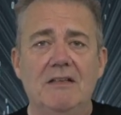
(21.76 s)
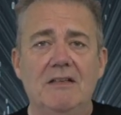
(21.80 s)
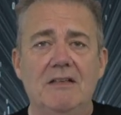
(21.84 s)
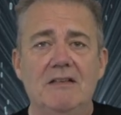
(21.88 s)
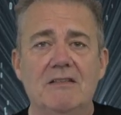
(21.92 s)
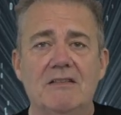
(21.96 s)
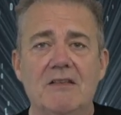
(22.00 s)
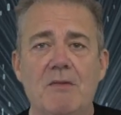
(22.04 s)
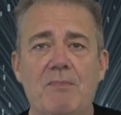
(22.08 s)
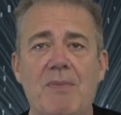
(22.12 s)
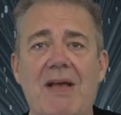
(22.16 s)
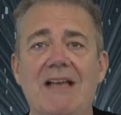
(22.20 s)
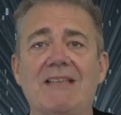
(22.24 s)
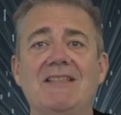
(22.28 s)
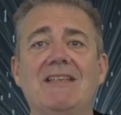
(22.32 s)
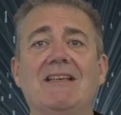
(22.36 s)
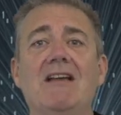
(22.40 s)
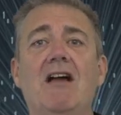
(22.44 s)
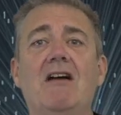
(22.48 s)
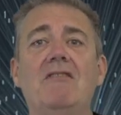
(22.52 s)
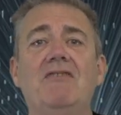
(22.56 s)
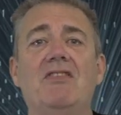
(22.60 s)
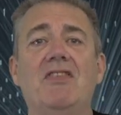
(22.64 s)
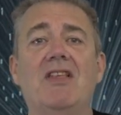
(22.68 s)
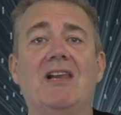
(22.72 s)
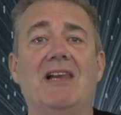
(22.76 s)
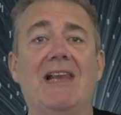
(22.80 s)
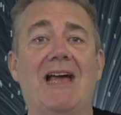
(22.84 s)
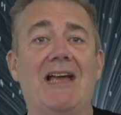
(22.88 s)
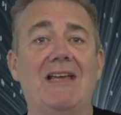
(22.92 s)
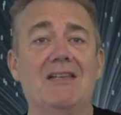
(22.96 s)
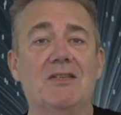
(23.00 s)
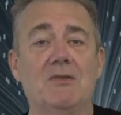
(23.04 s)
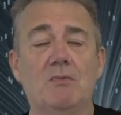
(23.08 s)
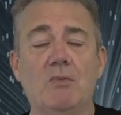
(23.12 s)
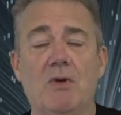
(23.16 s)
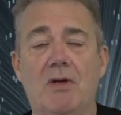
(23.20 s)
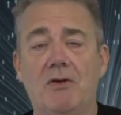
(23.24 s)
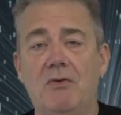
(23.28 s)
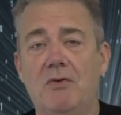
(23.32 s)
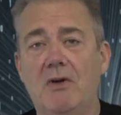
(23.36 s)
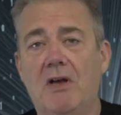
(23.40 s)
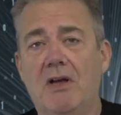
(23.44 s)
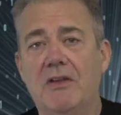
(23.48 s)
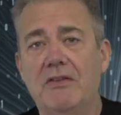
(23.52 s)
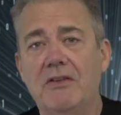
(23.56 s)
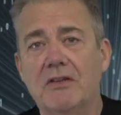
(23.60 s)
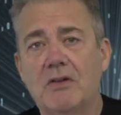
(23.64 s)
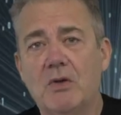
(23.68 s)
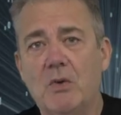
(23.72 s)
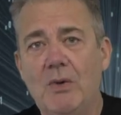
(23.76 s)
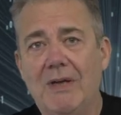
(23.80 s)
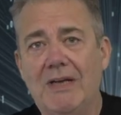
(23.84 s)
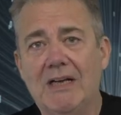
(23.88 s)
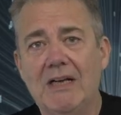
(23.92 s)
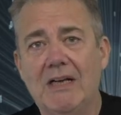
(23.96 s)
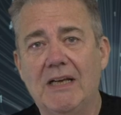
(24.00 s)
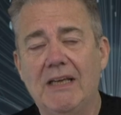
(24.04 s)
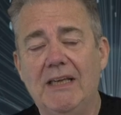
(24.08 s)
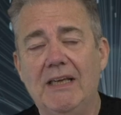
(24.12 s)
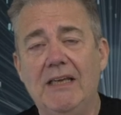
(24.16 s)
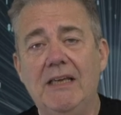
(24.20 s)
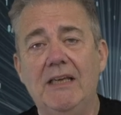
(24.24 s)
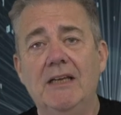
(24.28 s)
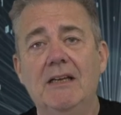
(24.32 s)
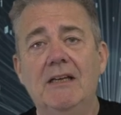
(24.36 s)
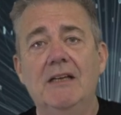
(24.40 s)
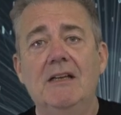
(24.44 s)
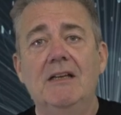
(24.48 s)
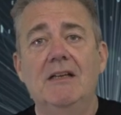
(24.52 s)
So passing over the last one rather quickly,